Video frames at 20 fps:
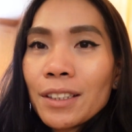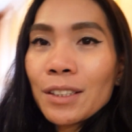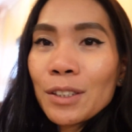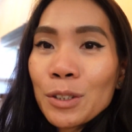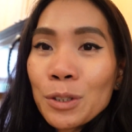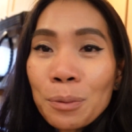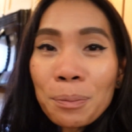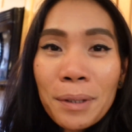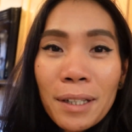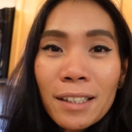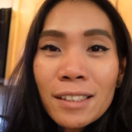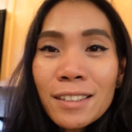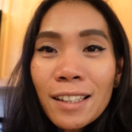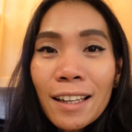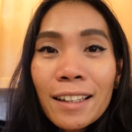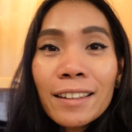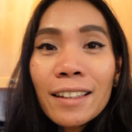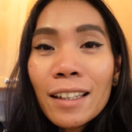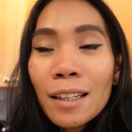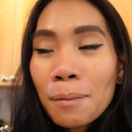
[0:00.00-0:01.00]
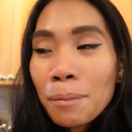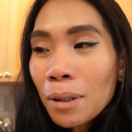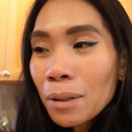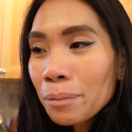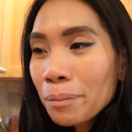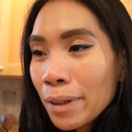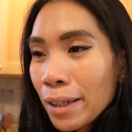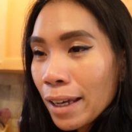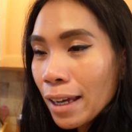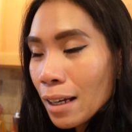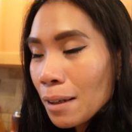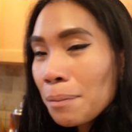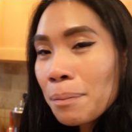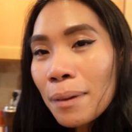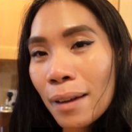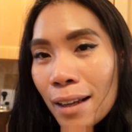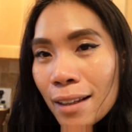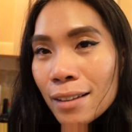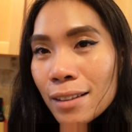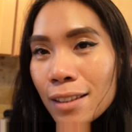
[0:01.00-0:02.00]
super excited about my
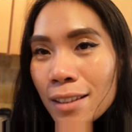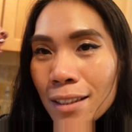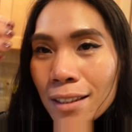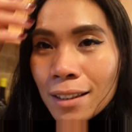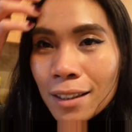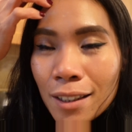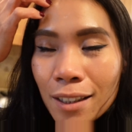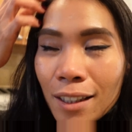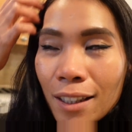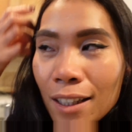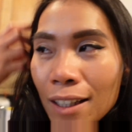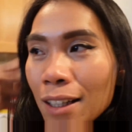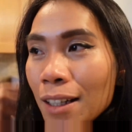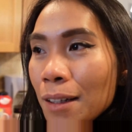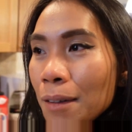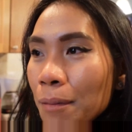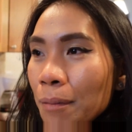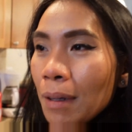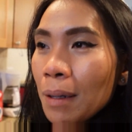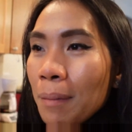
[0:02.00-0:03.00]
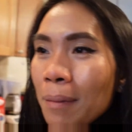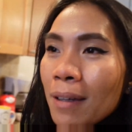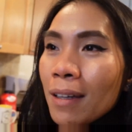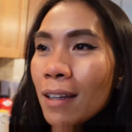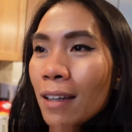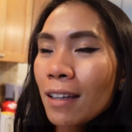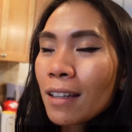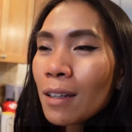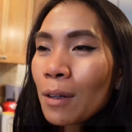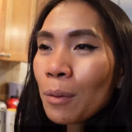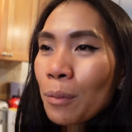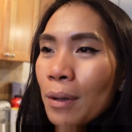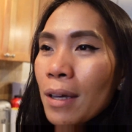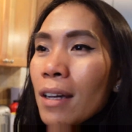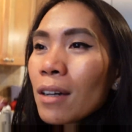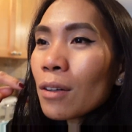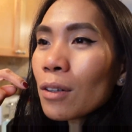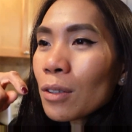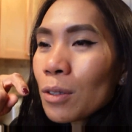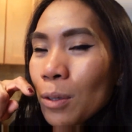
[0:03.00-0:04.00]
eggplants. Maybe in a
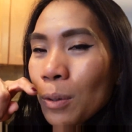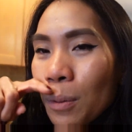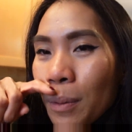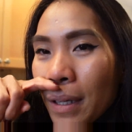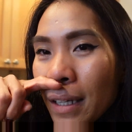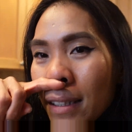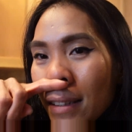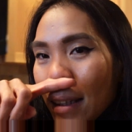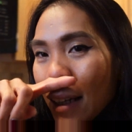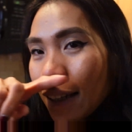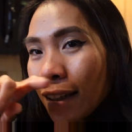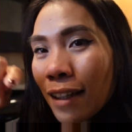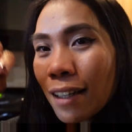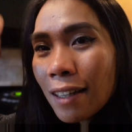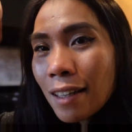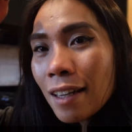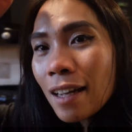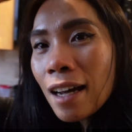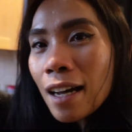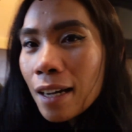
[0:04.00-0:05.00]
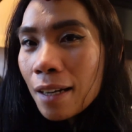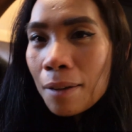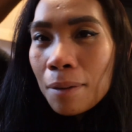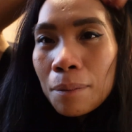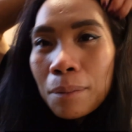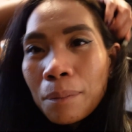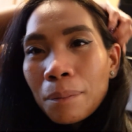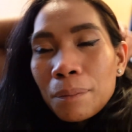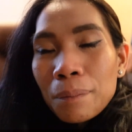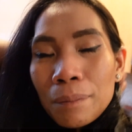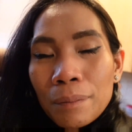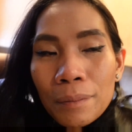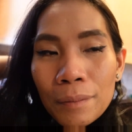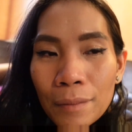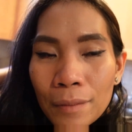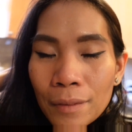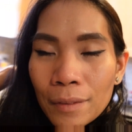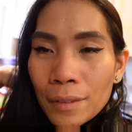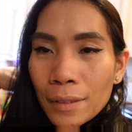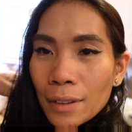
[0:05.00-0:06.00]
week or 2 weeks I can have
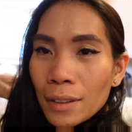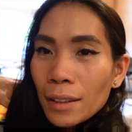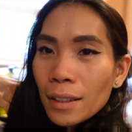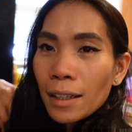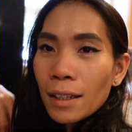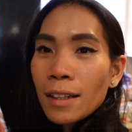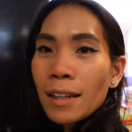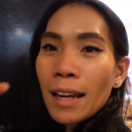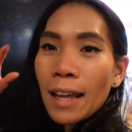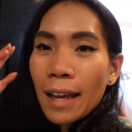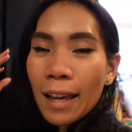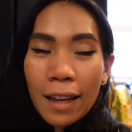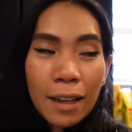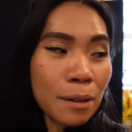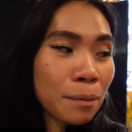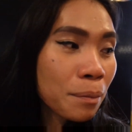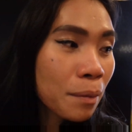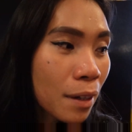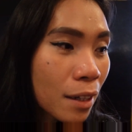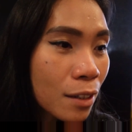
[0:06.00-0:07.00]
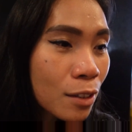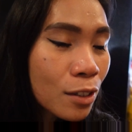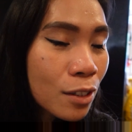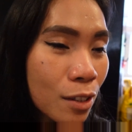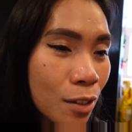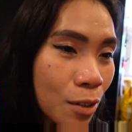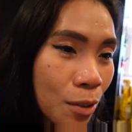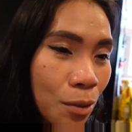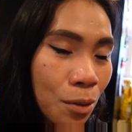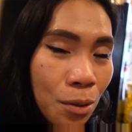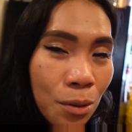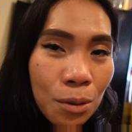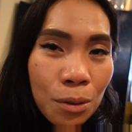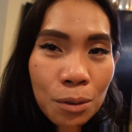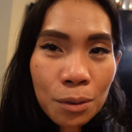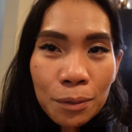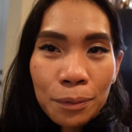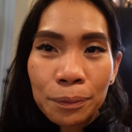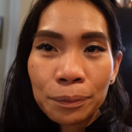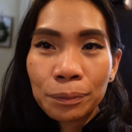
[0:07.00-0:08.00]
an eggplants
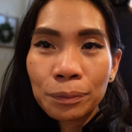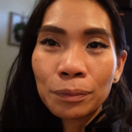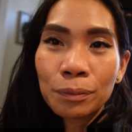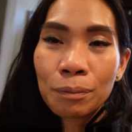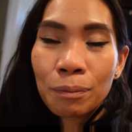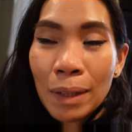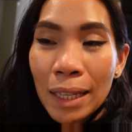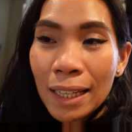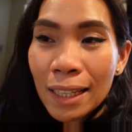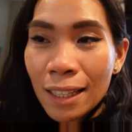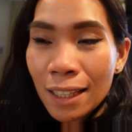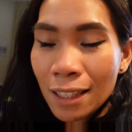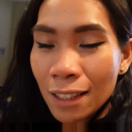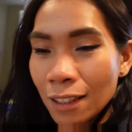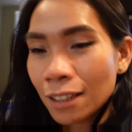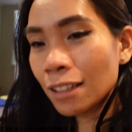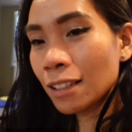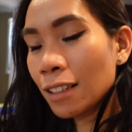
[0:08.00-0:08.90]
to make